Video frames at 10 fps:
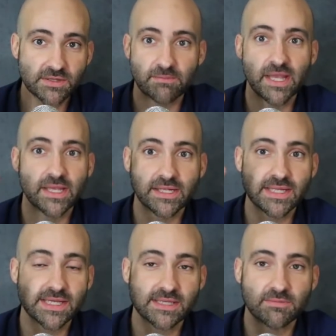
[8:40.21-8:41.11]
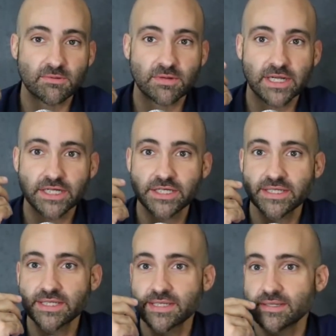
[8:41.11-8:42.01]
or making testable
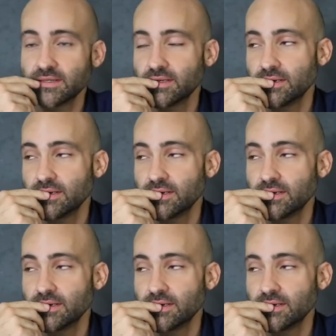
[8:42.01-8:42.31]
predictions?